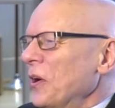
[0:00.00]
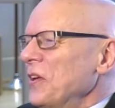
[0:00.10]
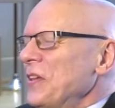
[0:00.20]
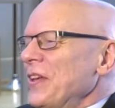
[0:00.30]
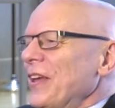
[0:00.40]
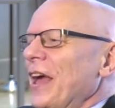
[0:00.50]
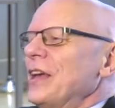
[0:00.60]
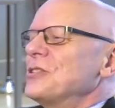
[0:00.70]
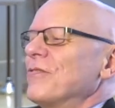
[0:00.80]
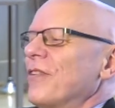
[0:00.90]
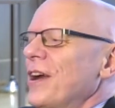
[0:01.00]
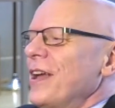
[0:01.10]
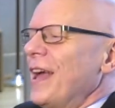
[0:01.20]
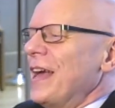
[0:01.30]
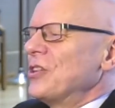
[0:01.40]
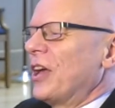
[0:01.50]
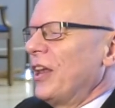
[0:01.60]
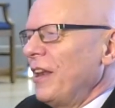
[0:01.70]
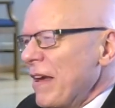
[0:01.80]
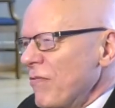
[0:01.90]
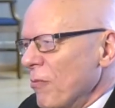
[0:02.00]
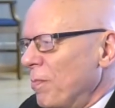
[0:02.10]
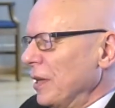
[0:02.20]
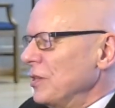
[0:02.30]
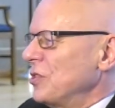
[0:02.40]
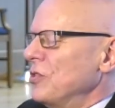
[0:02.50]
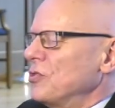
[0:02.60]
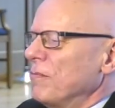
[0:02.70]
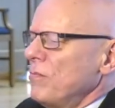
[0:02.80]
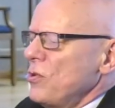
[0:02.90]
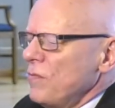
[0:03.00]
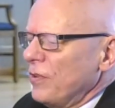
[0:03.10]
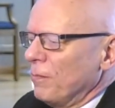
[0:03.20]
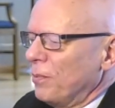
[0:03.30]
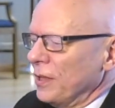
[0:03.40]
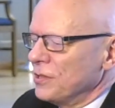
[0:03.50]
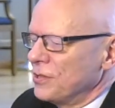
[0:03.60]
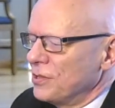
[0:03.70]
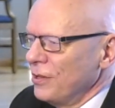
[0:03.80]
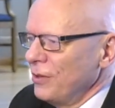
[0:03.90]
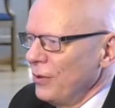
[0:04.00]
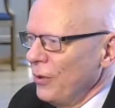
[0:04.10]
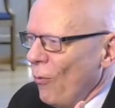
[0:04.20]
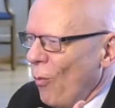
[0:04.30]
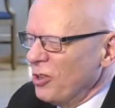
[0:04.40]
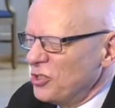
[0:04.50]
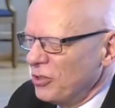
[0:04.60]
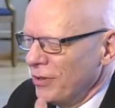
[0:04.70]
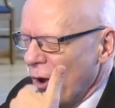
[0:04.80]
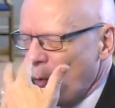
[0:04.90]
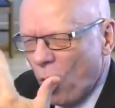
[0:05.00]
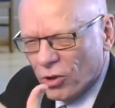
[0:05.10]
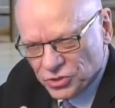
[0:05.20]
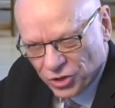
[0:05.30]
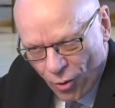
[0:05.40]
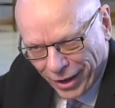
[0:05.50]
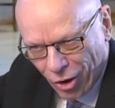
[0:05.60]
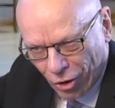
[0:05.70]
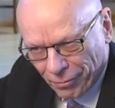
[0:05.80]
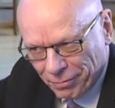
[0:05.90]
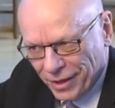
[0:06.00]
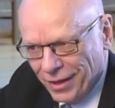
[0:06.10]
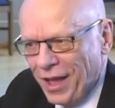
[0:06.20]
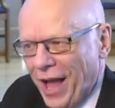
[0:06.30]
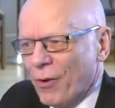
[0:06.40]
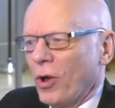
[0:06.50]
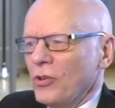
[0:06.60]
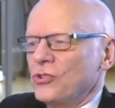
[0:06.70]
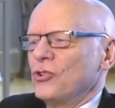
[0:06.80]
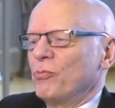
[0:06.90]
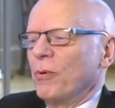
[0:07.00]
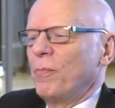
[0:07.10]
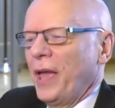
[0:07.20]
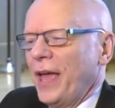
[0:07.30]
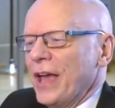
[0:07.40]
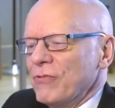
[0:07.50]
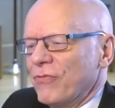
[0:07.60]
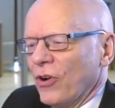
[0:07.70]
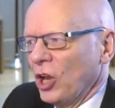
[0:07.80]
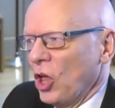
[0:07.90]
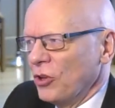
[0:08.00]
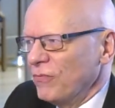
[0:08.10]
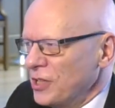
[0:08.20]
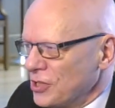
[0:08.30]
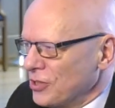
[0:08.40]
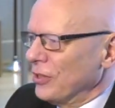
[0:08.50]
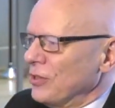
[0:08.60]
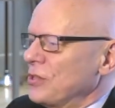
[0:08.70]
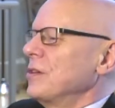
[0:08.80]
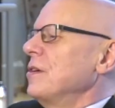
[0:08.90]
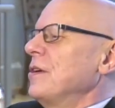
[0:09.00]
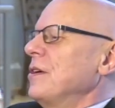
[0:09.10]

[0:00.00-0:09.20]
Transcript: were. It's a clever piece, it's a moving piece once you know what's going on, and once you're prepared for a lot of dissonance,